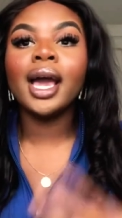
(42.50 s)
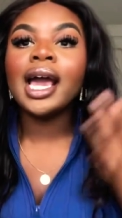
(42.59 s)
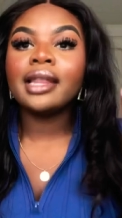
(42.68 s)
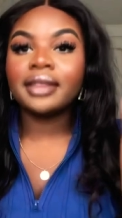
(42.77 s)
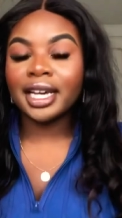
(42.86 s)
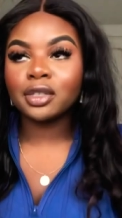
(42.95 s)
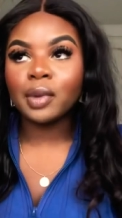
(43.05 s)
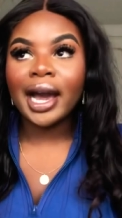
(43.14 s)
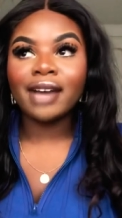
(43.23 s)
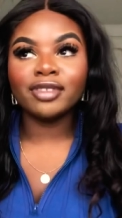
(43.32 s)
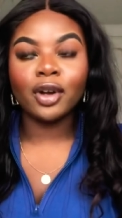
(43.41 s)
that's why I
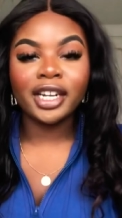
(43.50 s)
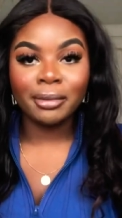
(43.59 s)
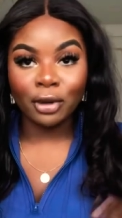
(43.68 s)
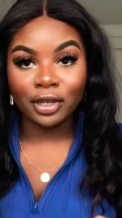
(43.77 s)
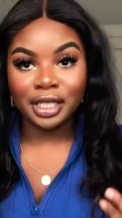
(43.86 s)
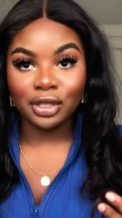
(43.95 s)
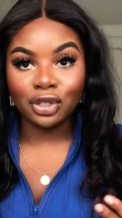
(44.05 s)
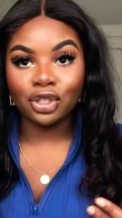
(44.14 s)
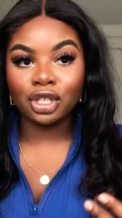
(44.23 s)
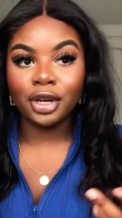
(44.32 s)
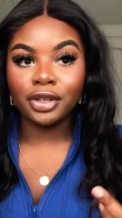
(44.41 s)
haven't got any boxes to
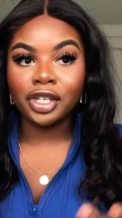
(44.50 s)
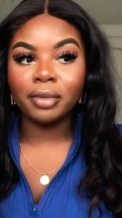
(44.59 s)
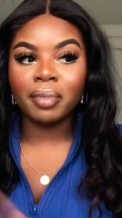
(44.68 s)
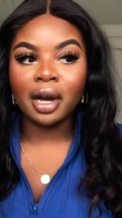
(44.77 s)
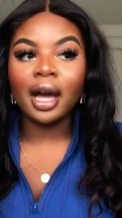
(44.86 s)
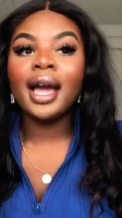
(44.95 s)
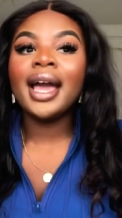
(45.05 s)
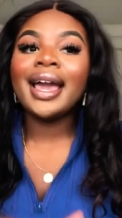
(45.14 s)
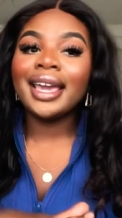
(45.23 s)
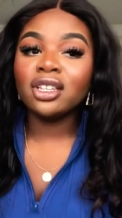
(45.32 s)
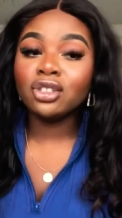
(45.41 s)
show you. But
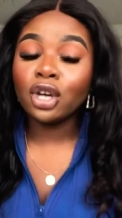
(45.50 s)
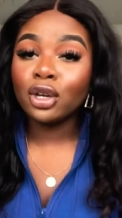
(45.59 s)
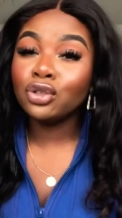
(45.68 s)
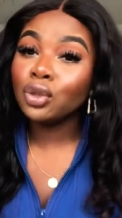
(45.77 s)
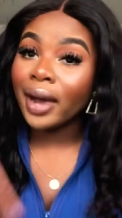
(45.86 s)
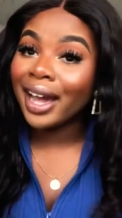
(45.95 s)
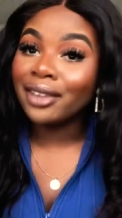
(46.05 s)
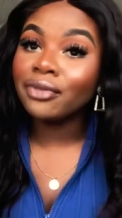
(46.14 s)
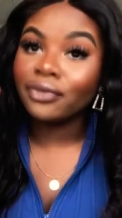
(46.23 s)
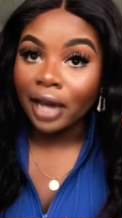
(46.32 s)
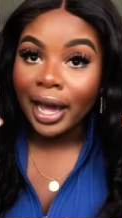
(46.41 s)
in total, I had
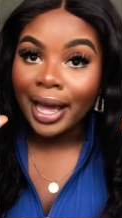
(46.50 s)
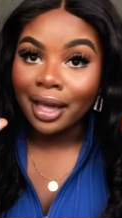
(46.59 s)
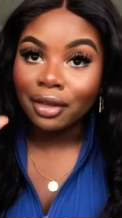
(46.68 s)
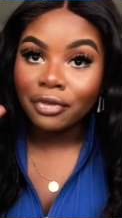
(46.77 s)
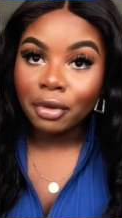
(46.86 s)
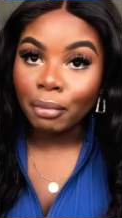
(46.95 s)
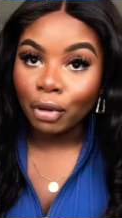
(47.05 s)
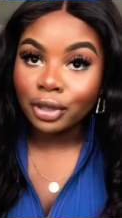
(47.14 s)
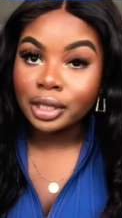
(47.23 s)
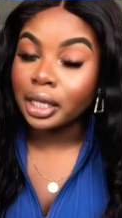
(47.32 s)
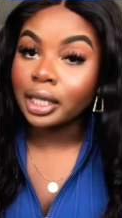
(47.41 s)
five
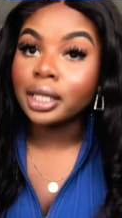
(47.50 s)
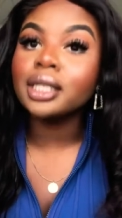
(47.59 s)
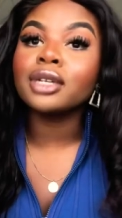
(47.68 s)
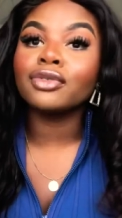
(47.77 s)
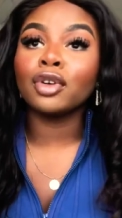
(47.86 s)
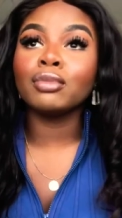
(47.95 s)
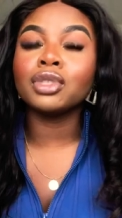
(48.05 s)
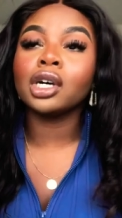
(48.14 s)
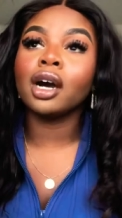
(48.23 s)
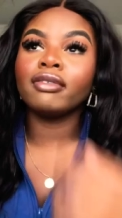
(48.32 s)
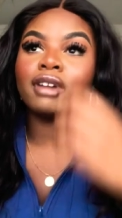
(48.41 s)
boxes from
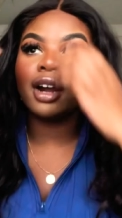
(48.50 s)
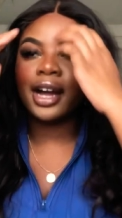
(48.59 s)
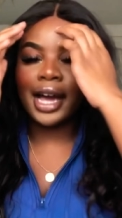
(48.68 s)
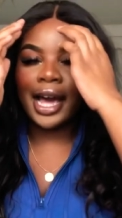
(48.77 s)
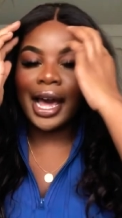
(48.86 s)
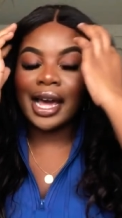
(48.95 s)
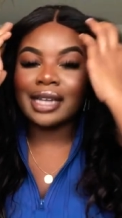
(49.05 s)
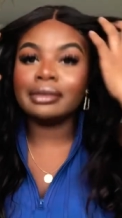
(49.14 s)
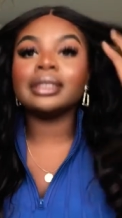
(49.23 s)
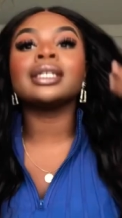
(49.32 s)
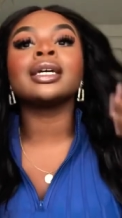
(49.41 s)
Zara
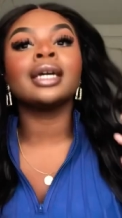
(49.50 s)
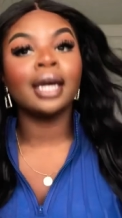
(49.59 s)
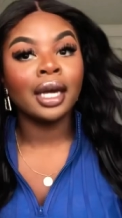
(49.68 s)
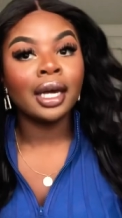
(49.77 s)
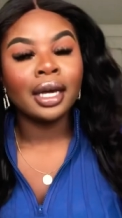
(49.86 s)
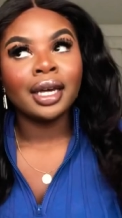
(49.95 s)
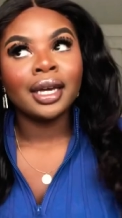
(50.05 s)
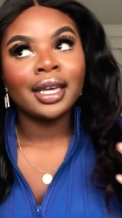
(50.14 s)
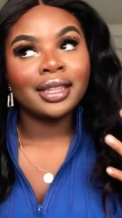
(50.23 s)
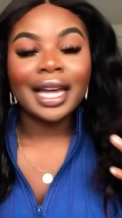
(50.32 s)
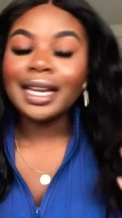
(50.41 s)
and
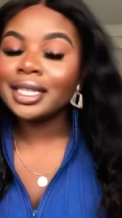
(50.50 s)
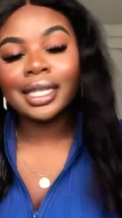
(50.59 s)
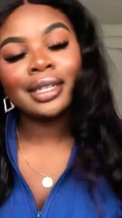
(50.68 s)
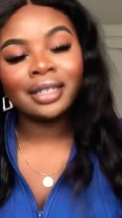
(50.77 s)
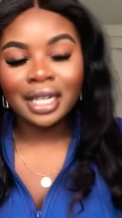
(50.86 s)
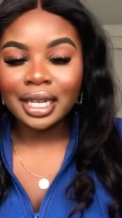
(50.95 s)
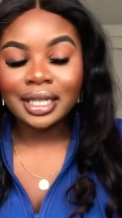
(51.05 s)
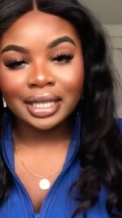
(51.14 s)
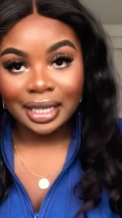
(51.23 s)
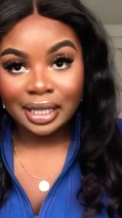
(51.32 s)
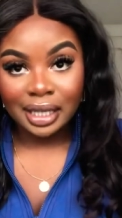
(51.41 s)
that is a little
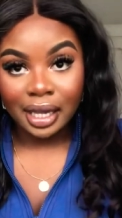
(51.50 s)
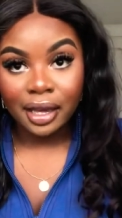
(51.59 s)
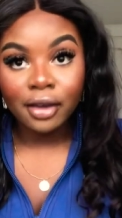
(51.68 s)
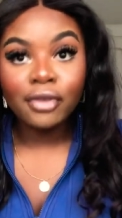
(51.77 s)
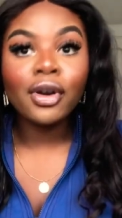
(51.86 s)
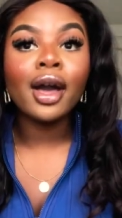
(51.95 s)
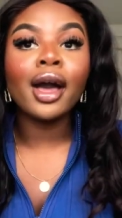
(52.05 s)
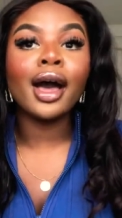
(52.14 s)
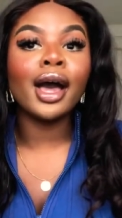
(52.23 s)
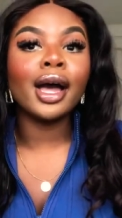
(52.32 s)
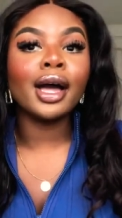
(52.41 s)
excessive.
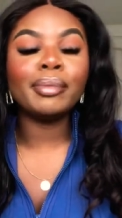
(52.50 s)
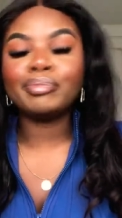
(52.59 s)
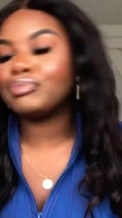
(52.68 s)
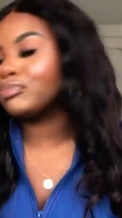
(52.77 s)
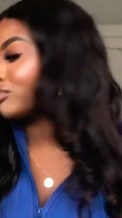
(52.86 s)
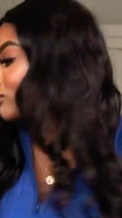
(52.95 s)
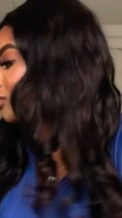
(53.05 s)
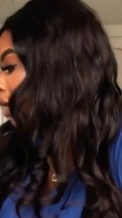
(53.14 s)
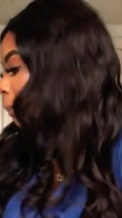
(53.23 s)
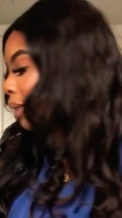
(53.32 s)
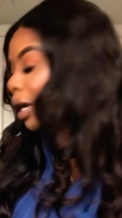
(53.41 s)
Um,
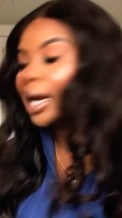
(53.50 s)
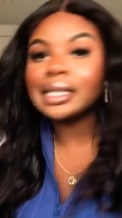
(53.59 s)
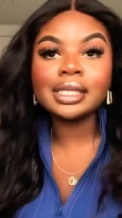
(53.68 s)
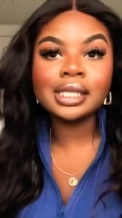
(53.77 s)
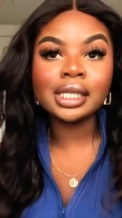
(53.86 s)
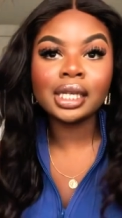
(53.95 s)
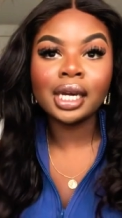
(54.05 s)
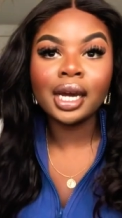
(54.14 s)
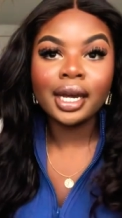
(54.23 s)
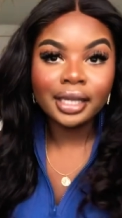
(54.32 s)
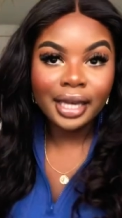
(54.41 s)
but
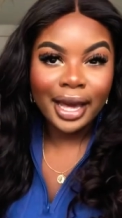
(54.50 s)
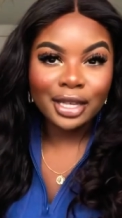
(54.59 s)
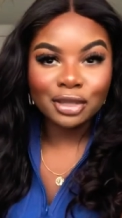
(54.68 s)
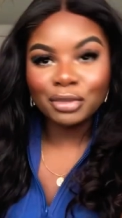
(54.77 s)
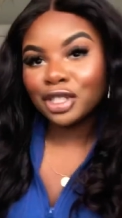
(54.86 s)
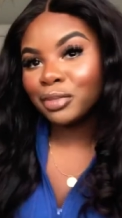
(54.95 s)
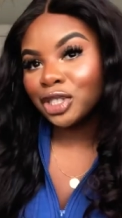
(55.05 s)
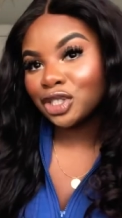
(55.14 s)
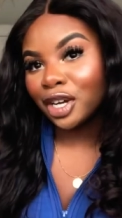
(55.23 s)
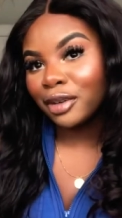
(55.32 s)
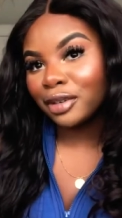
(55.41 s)
yeah, so I'm going to be
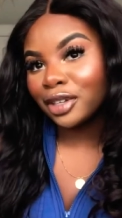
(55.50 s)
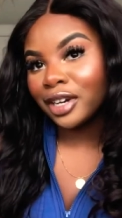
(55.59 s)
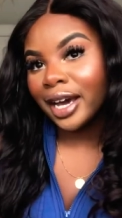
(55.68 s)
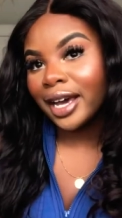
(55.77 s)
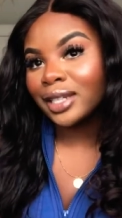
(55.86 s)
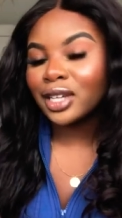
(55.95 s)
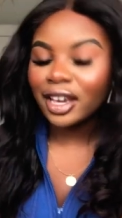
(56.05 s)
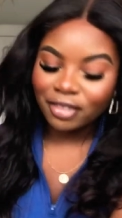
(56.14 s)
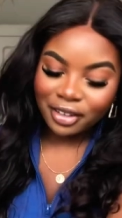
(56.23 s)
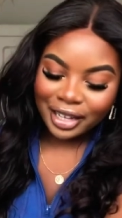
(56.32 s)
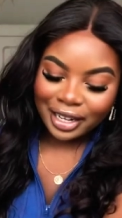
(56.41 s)
showing you guys everything that I